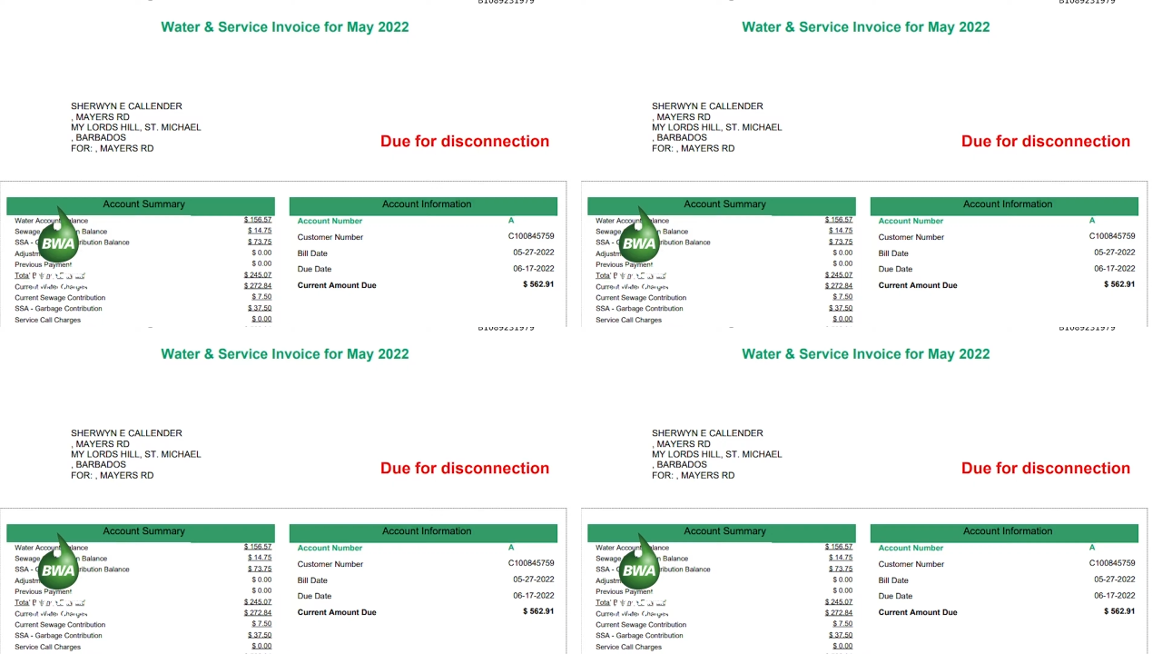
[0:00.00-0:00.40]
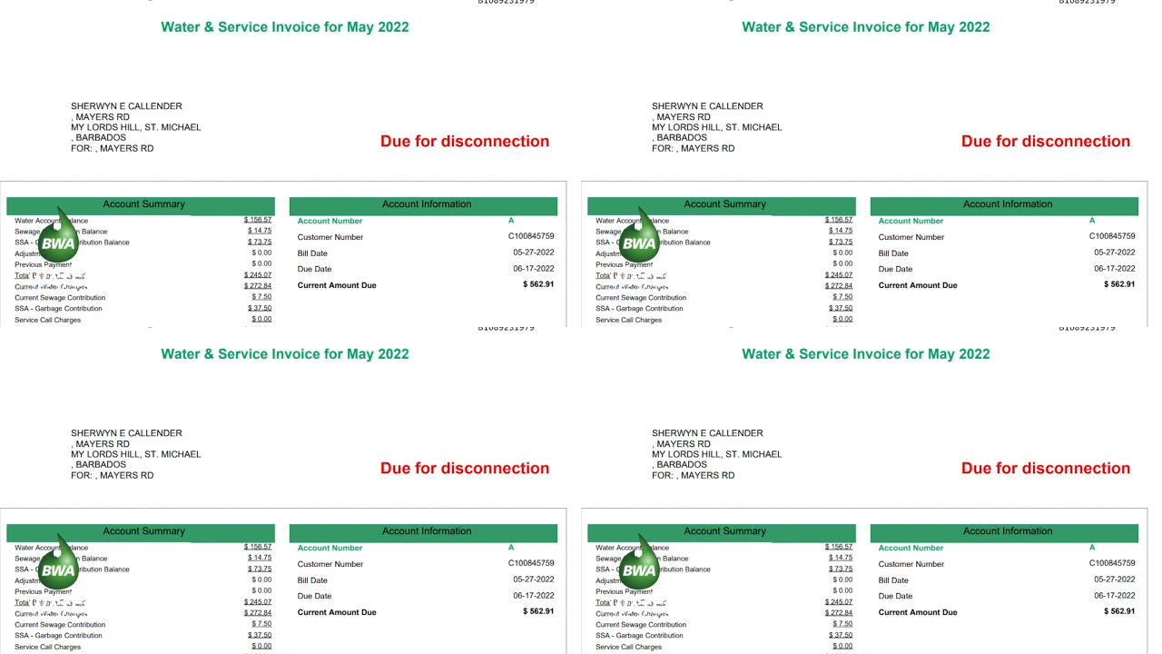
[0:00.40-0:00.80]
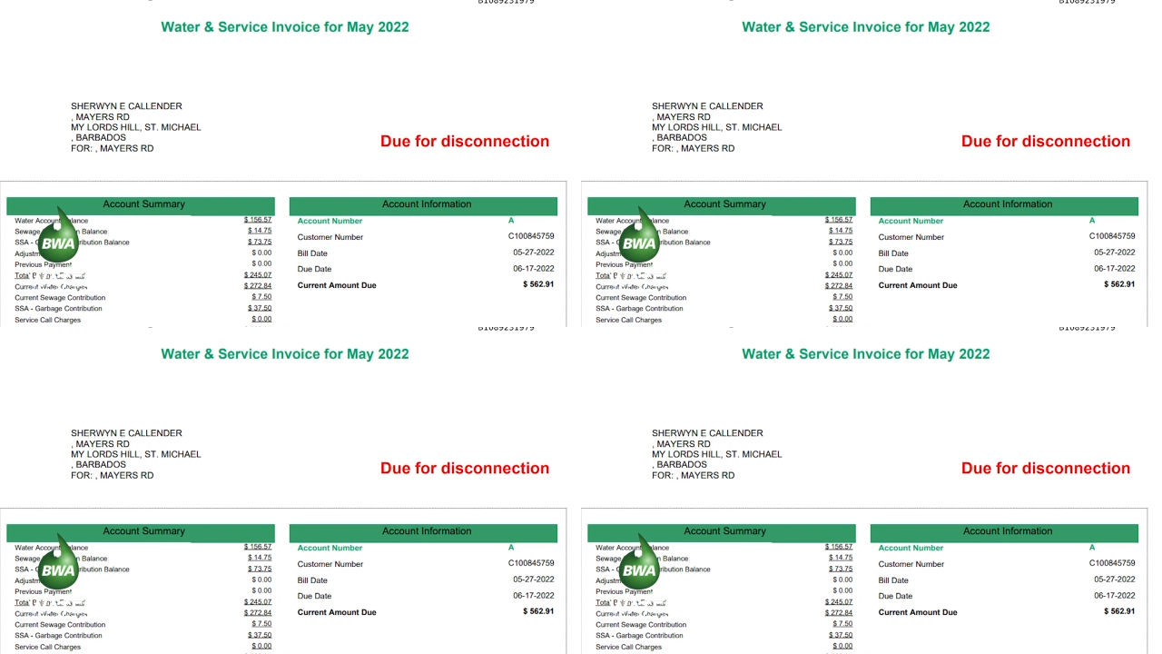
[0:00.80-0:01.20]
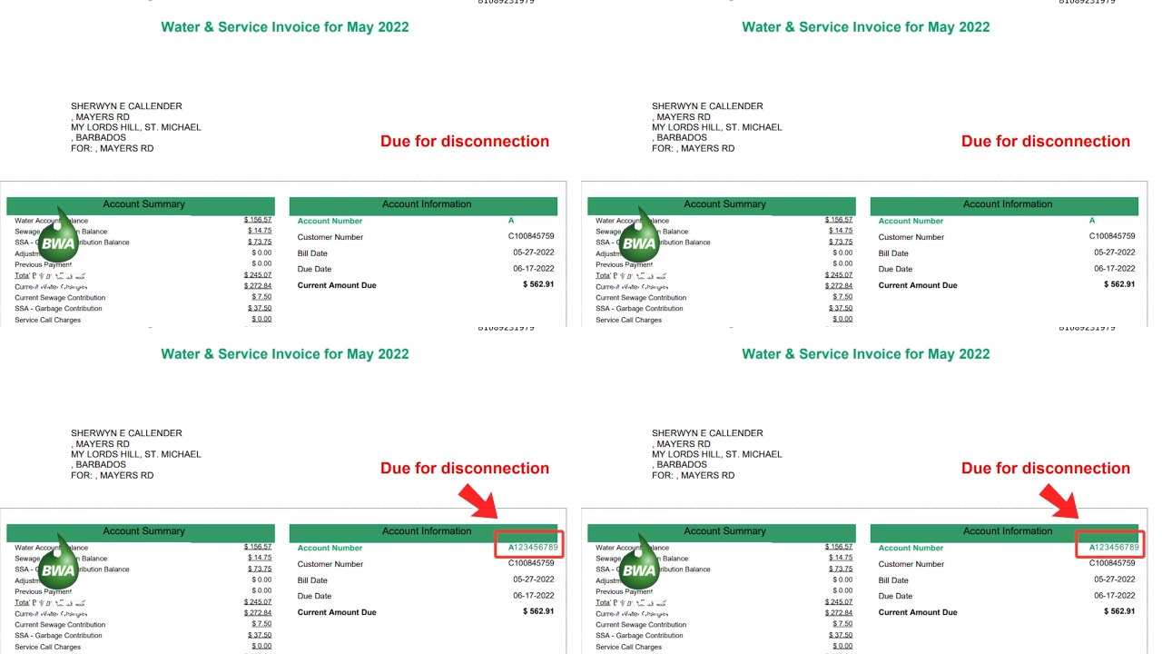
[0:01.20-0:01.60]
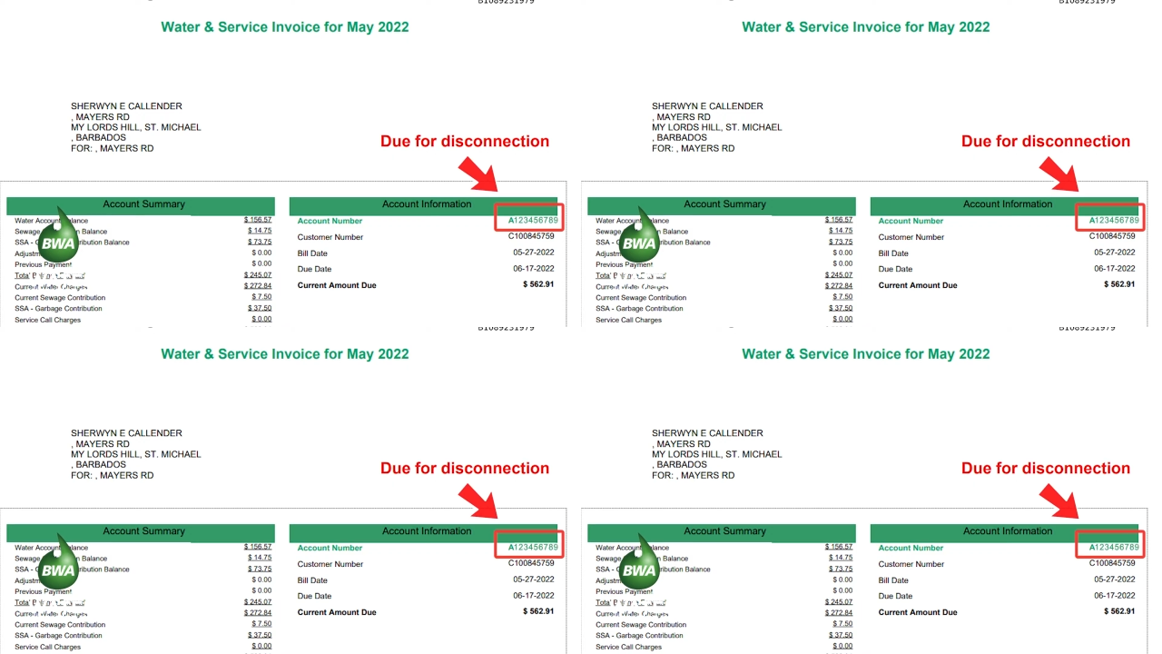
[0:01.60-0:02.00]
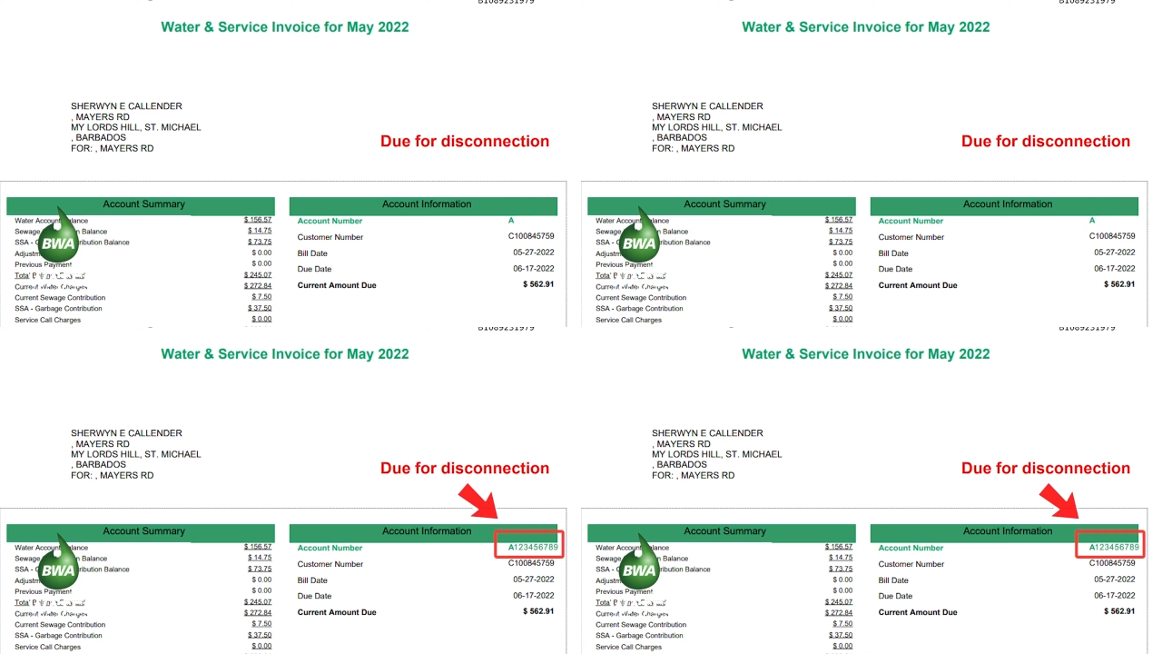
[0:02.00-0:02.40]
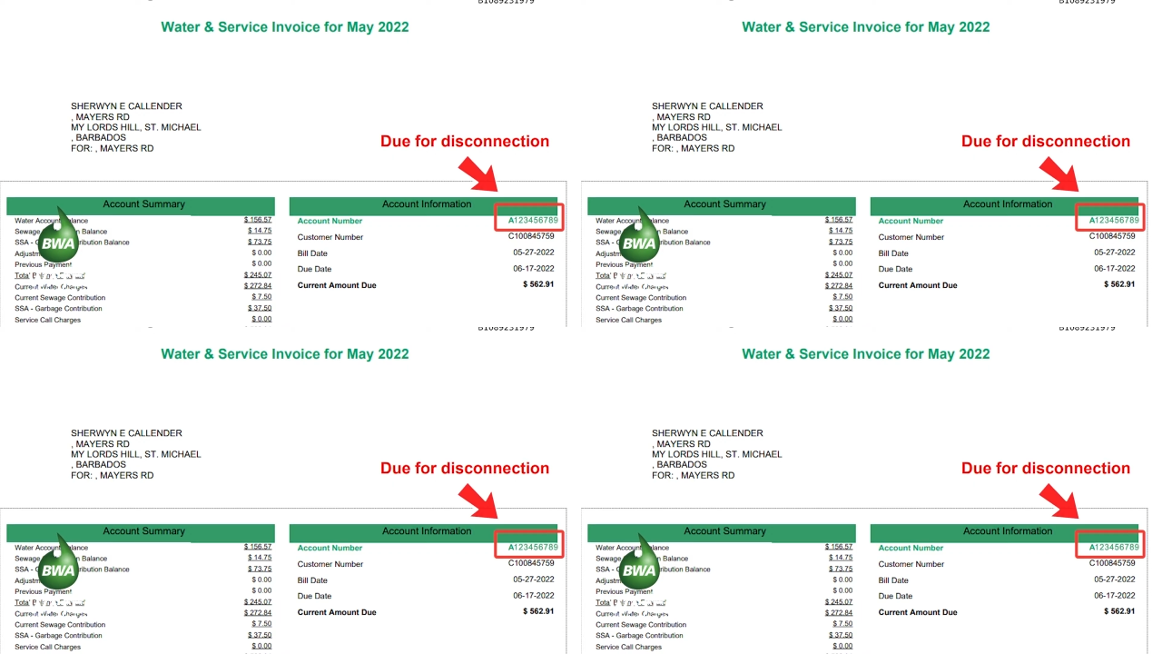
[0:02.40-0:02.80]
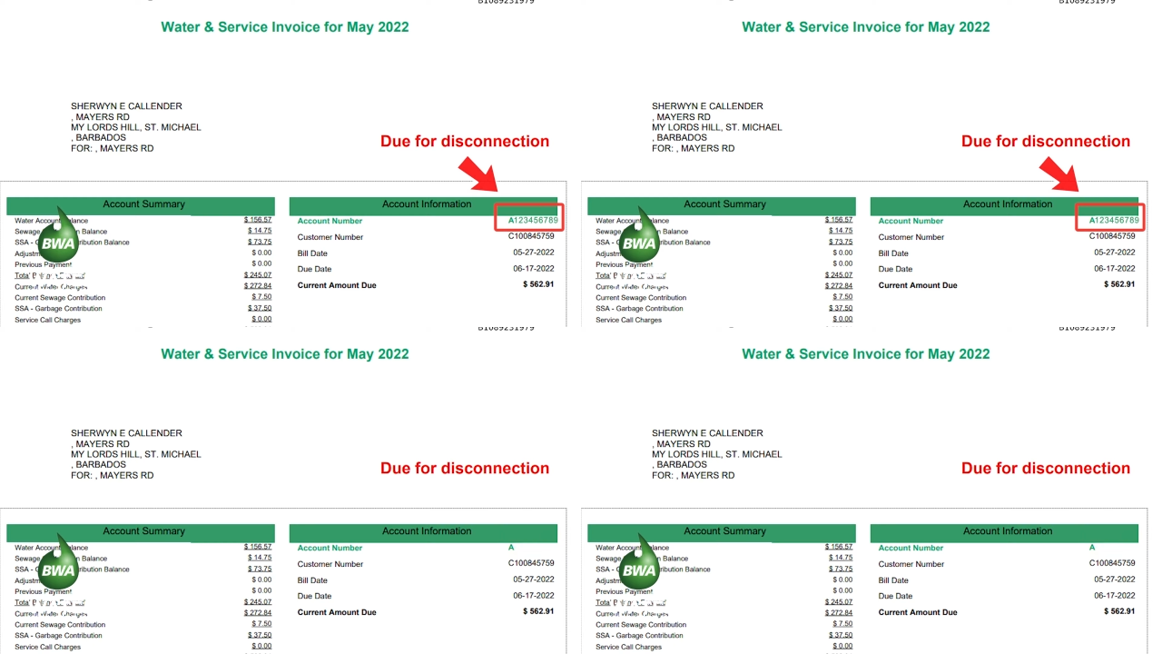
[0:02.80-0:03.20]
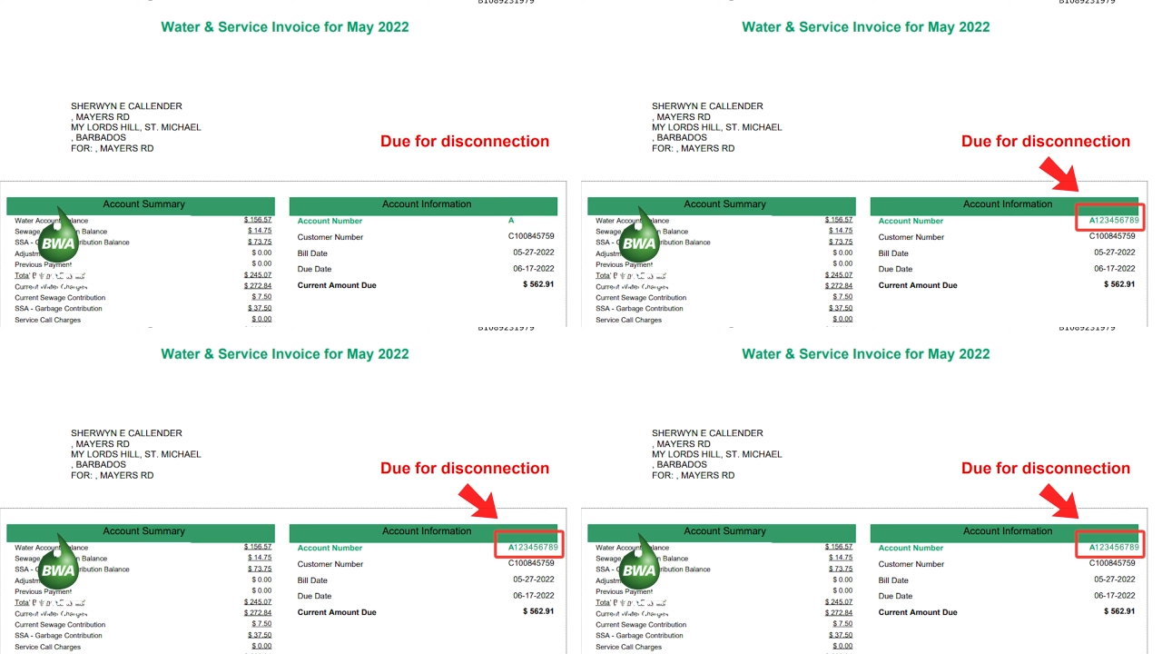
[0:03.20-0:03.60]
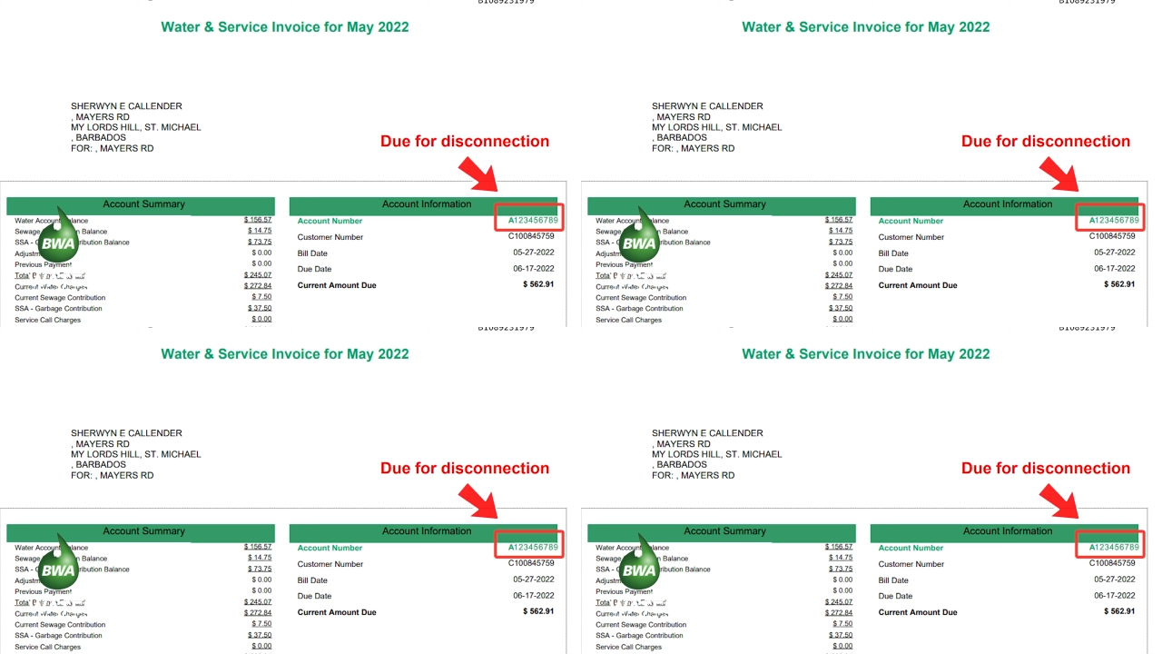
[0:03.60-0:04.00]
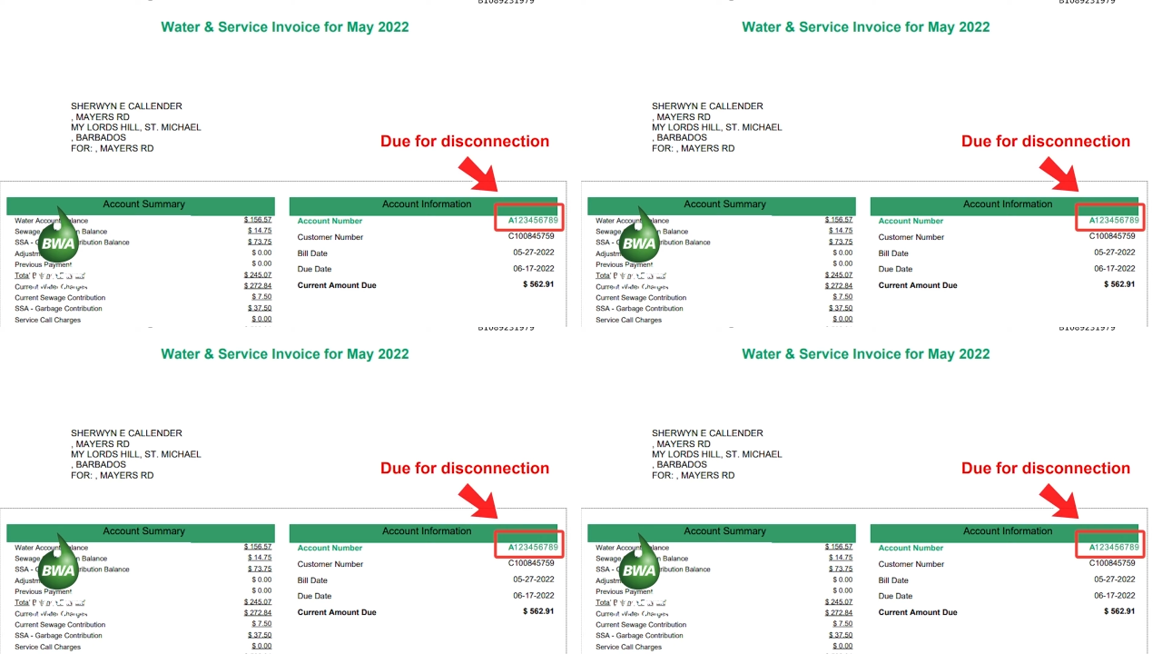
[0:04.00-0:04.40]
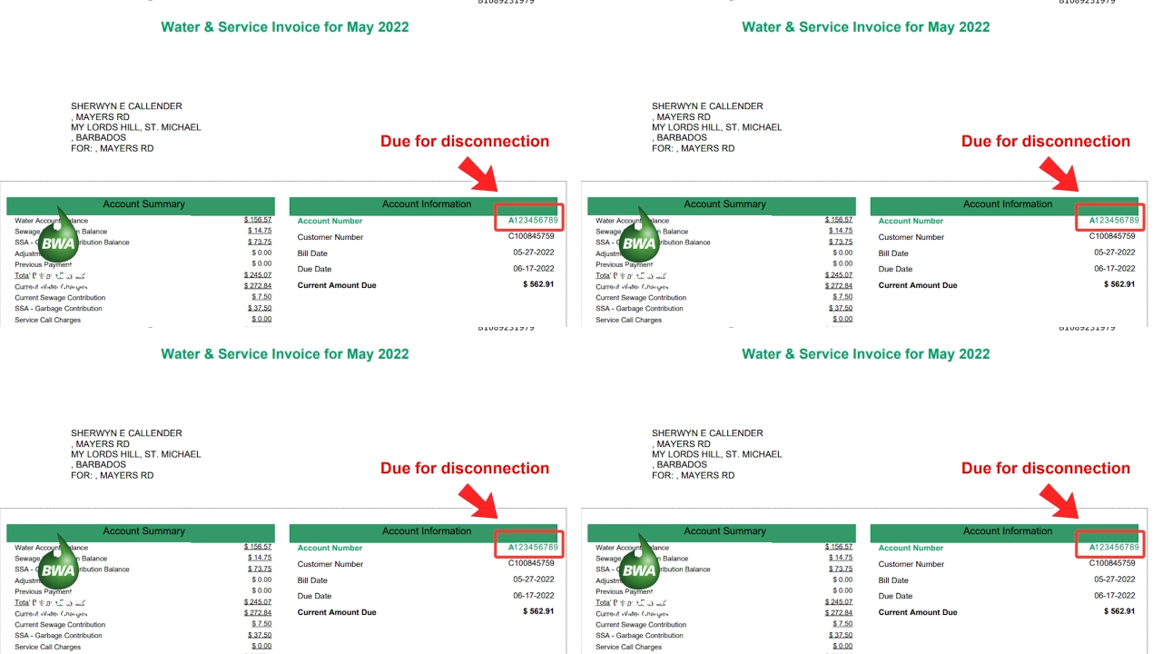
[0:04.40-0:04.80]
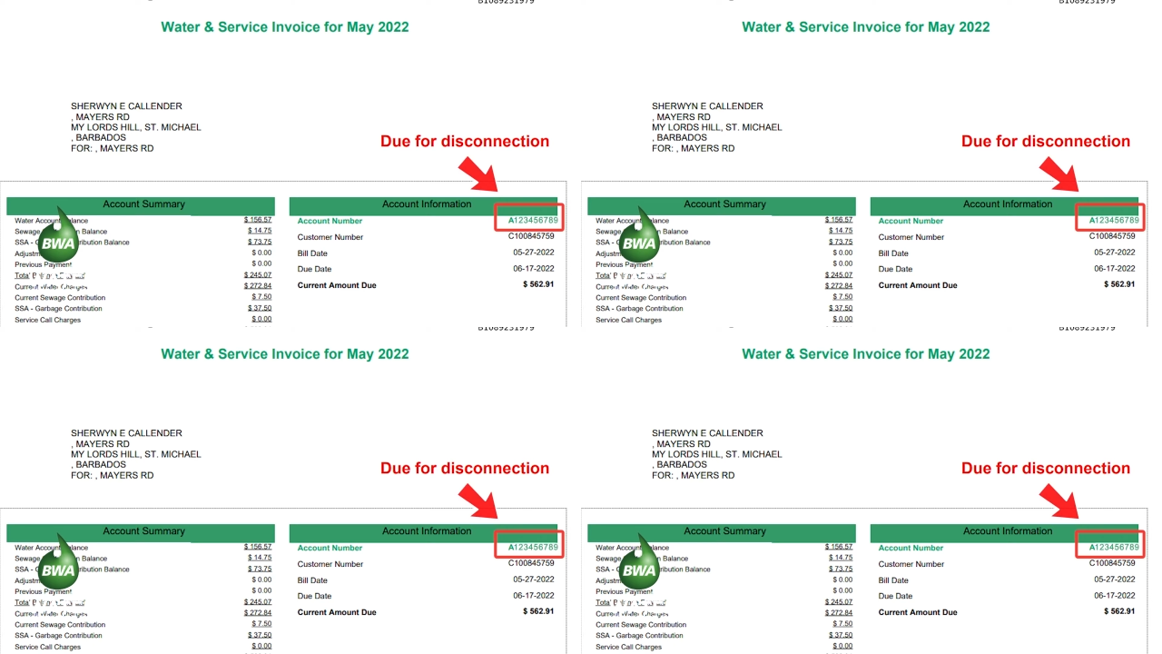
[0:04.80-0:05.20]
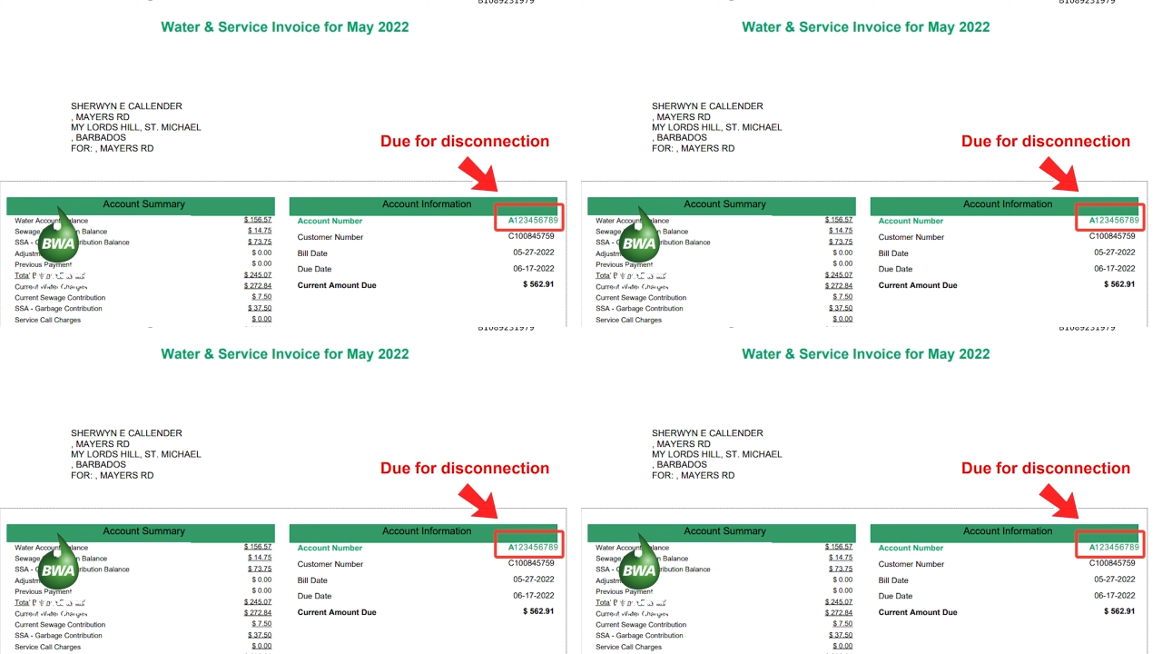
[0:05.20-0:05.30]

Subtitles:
Nobody's mouth can be seen.